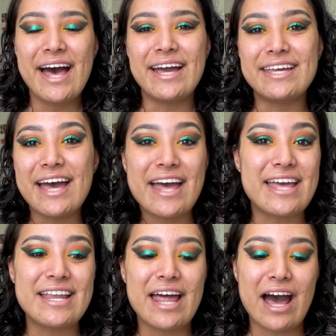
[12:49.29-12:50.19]

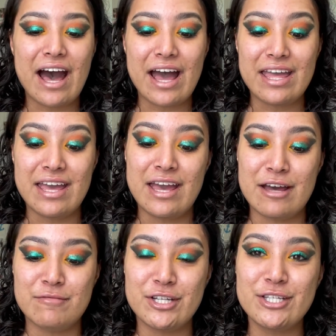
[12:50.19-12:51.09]
Again, I
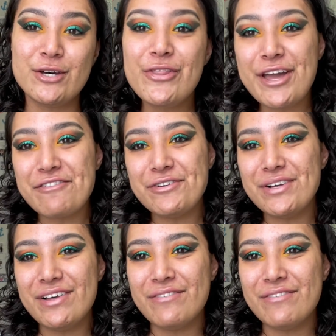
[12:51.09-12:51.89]
am just so thankful